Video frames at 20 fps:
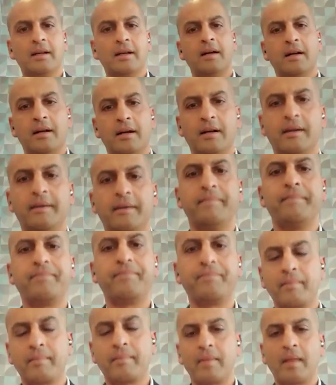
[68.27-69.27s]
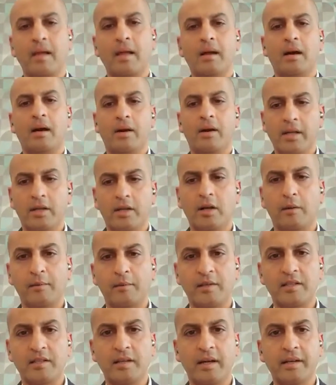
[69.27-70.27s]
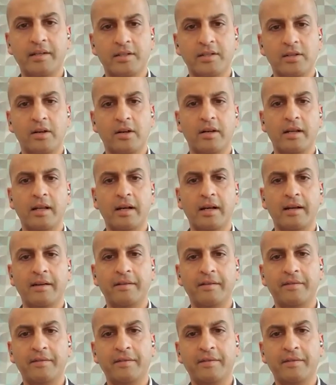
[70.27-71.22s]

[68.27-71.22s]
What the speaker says: Our e-commerce site has gone live.